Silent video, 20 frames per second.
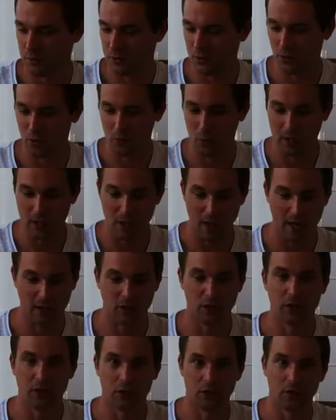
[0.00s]
talk when you
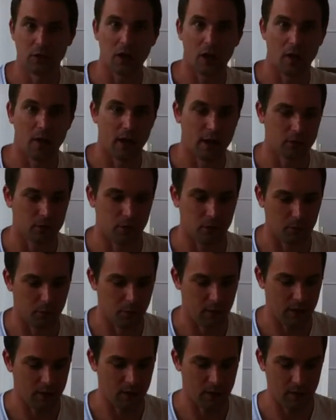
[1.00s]
actually do go out trying to
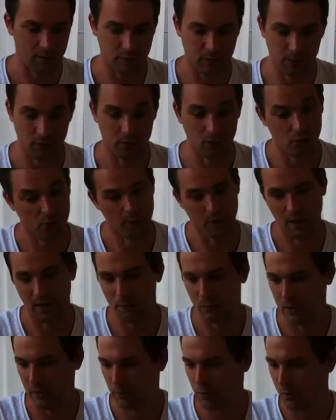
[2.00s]
pick up and talk
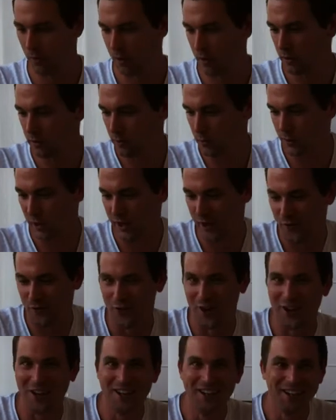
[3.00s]
about meat products,
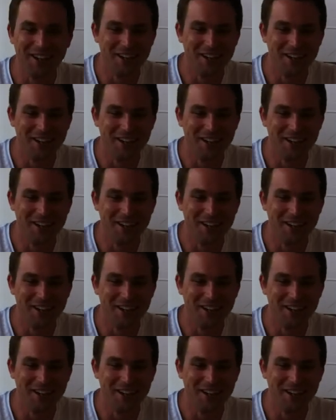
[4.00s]
whatever.